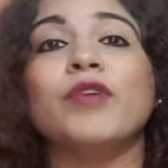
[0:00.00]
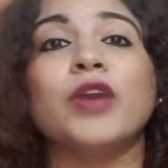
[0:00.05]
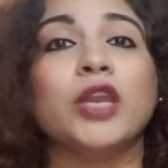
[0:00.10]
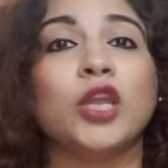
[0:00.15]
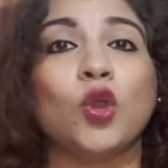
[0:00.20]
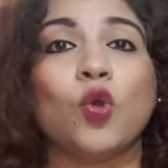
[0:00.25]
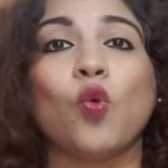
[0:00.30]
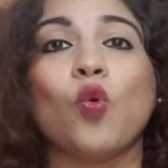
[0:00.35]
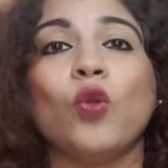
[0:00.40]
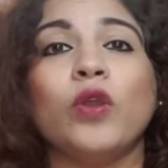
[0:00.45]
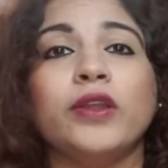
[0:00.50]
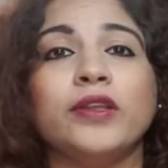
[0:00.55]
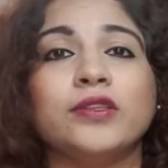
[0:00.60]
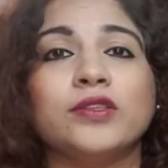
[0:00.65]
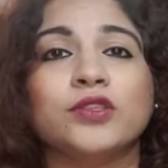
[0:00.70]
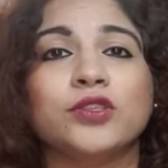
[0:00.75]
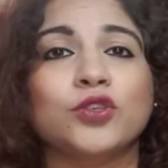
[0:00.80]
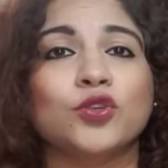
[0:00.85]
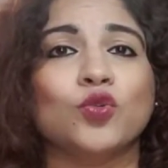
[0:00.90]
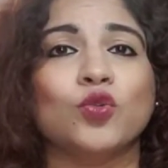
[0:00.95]
very old
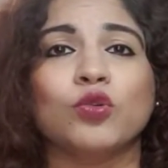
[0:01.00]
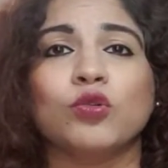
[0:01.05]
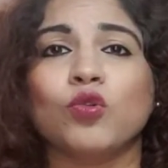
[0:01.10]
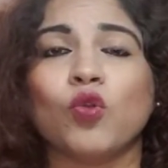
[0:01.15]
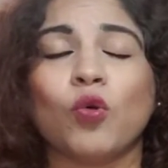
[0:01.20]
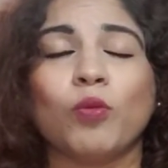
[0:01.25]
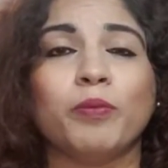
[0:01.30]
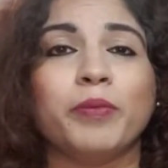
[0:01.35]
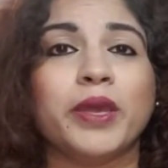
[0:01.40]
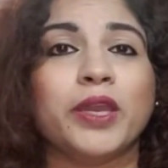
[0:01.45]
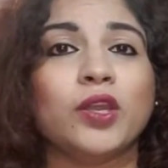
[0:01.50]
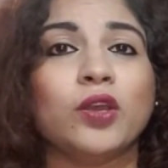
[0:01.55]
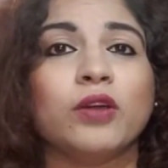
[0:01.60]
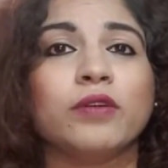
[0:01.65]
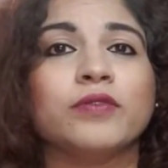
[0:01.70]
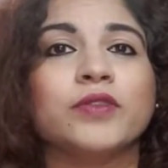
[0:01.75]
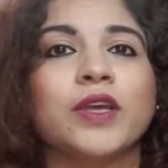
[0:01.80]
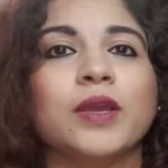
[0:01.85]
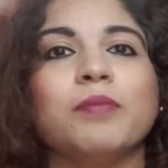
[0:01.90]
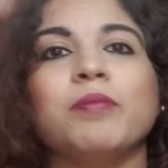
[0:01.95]
institute. Now, many
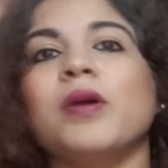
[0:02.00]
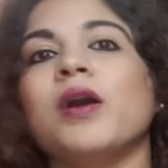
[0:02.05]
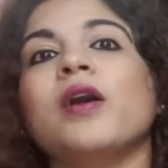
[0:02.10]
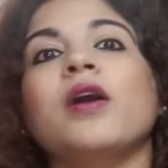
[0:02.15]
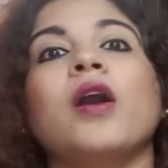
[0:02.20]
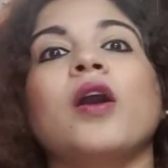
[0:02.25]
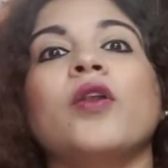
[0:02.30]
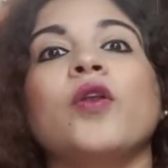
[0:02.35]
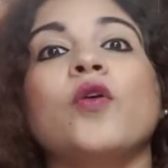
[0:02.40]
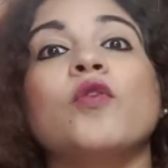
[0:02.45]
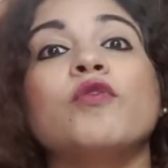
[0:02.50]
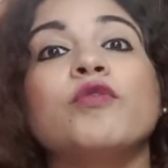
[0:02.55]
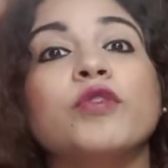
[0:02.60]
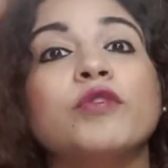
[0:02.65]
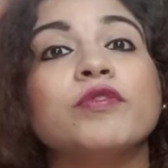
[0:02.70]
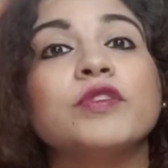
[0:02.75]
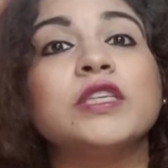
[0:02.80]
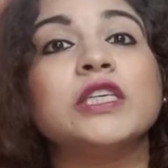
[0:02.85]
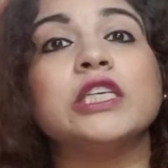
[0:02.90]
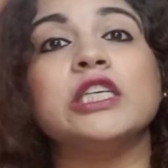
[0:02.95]
of them are around
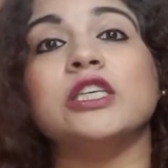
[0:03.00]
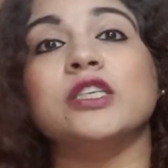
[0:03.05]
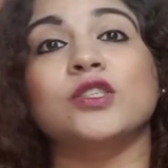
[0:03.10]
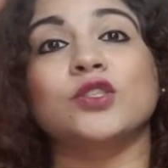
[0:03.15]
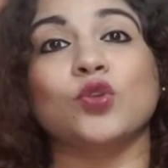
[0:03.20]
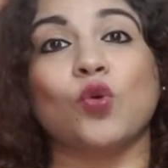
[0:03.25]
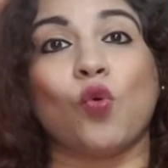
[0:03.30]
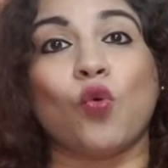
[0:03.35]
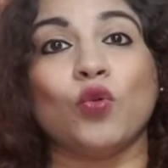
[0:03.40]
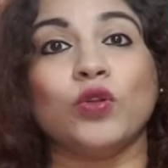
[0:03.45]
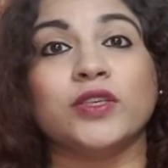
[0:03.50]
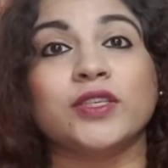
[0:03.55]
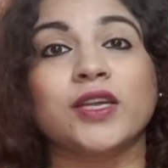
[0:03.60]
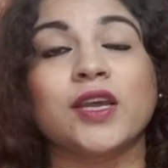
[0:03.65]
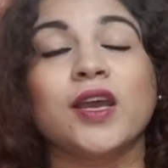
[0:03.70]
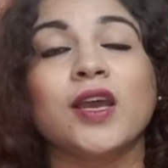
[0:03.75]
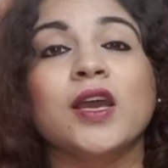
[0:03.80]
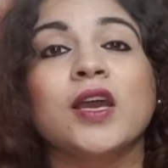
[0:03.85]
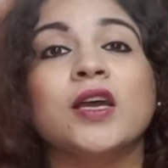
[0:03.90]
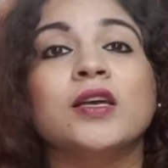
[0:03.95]
50 years old.
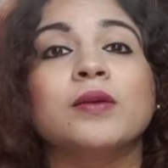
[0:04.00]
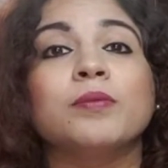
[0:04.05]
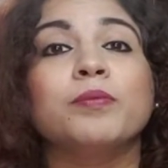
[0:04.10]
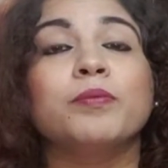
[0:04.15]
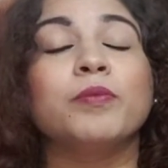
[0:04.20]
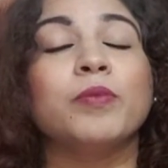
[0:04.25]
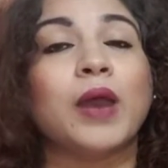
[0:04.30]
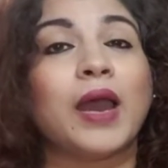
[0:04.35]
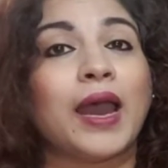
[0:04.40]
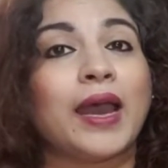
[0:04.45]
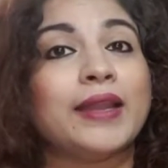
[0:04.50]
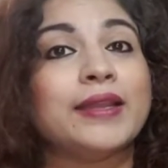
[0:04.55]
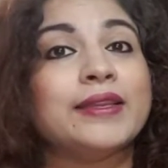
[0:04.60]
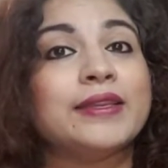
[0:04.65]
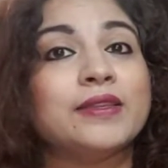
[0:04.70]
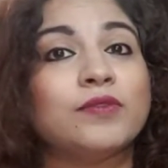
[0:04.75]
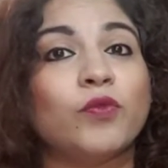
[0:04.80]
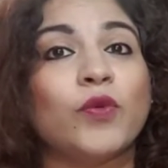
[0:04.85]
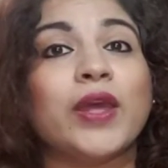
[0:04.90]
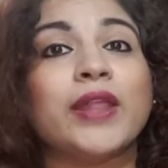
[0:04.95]

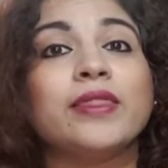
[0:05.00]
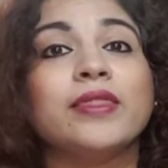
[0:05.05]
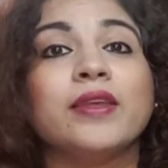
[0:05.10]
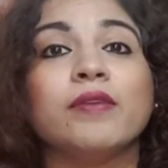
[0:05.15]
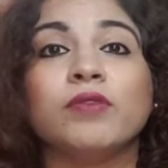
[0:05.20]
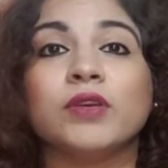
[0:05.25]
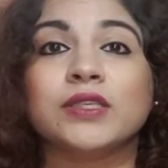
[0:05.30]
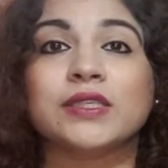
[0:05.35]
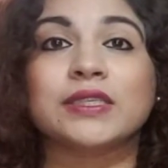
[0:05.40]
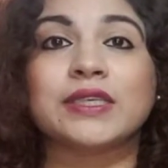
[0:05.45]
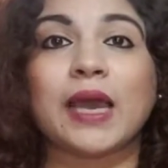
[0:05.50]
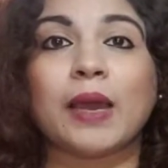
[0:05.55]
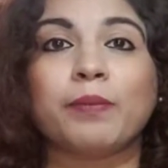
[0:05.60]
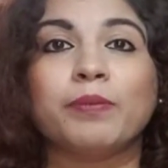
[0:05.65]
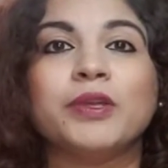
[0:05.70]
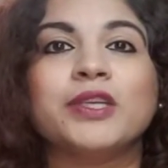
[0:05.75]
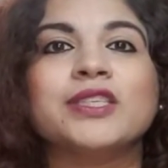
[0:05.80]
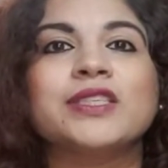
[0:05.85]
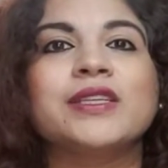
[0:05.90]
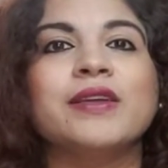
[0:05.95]
And when they were
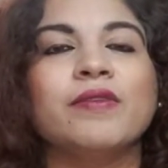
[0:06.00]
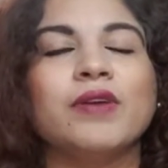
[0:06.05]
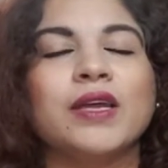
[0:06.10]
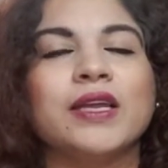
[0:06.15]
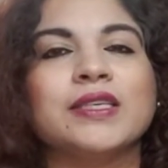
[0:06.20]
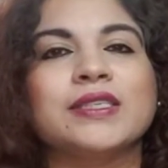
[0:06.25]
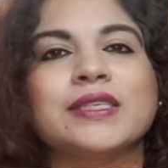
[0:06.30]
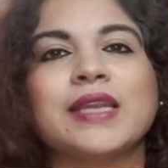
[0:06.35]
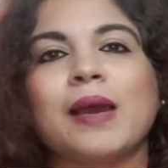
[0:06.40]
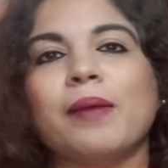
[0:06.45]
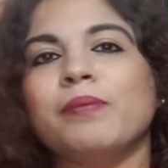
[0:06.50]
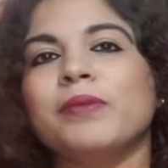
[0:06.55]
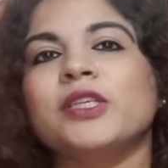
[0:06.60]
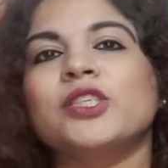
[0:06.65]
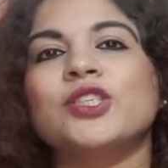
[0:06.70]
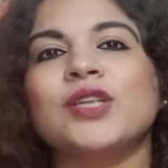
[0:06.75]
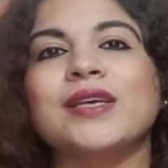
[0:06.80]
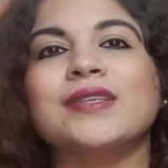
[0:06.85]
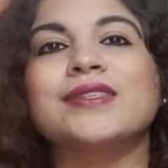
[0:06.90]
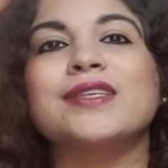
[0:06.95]
established
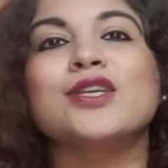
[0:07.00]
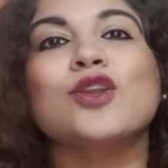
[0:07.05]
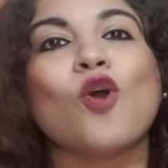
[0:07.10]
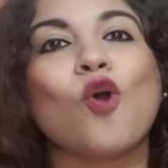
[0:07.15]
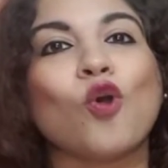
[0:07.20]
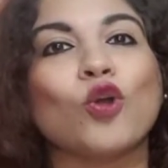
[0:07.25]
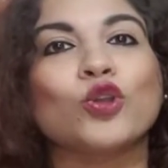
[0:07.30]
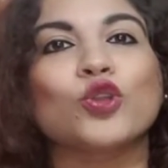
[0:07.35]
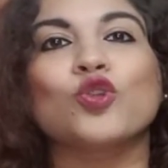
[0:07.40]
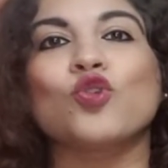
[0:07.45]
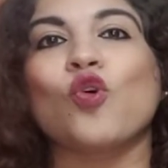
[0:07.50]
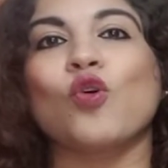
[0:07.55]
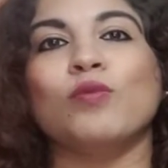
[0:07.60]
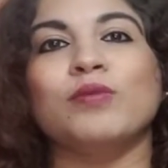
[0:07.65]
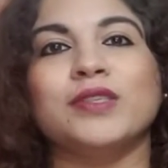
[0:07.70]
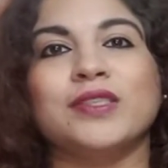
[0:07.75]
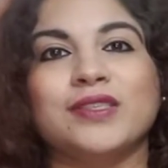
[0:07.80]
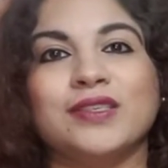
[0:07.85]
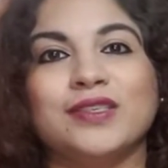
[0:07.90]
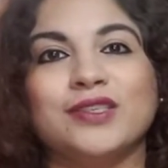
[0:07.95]
as an
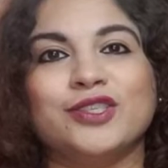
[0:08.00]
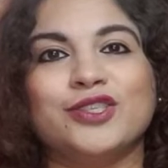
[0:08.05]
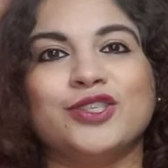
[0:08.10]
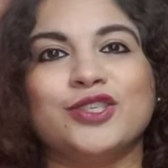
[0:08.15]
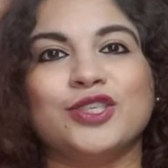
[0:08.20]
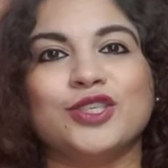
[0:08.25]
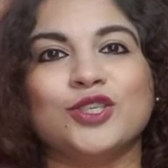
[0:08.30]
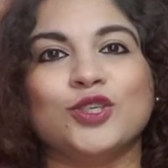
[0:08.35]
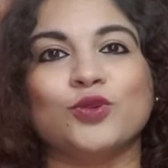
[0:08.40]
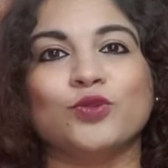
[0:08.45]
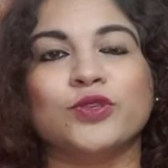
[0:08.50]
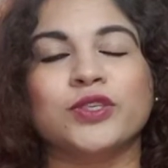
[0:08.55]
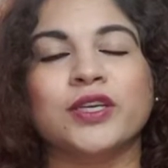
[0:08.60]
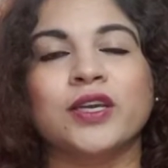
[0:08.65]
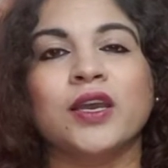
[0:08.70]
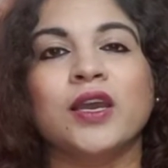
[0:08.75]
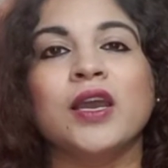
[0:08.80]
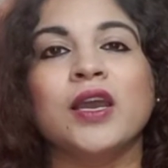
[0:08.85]
autonomous institute.